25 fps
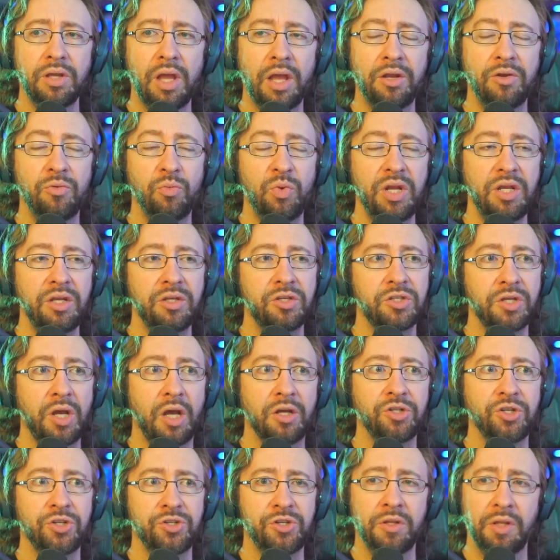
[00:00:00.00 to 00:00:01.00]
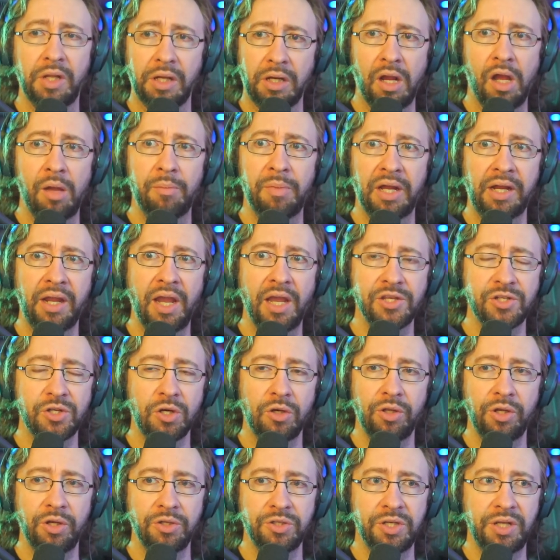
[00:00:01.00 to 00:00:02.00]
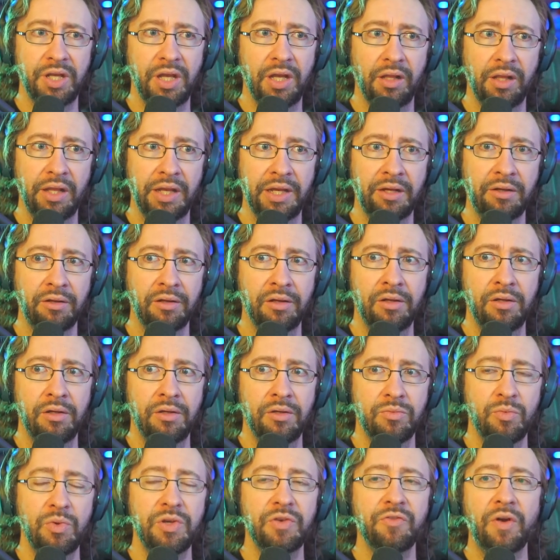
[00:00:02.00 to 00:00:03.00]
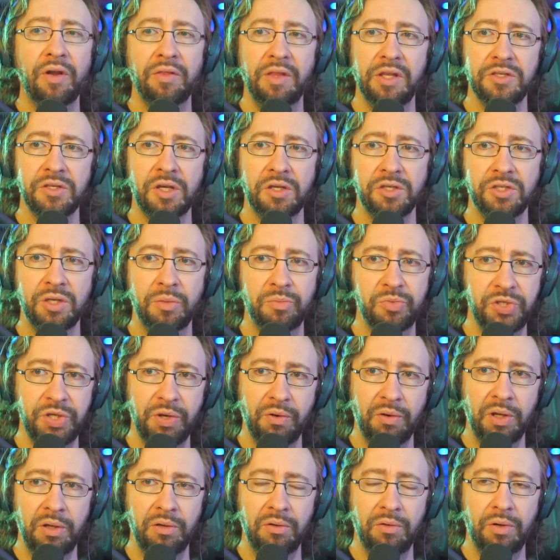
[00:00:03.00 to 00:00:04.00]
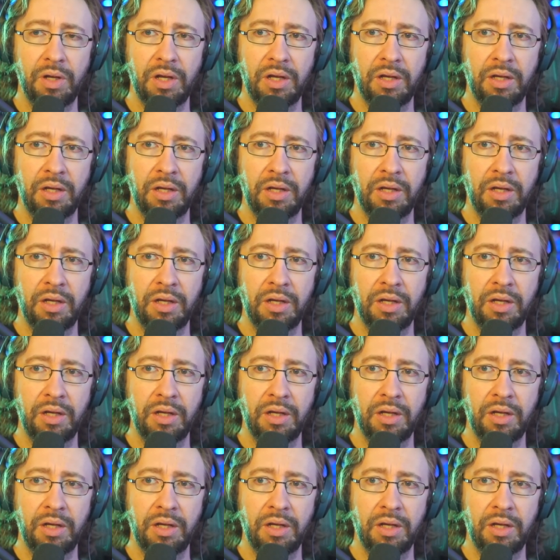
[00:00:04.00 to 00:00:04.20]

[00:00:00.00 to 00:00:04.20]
uh, and we saw just on the Kombat Kast earlier today, like we finally saw Sub Zero,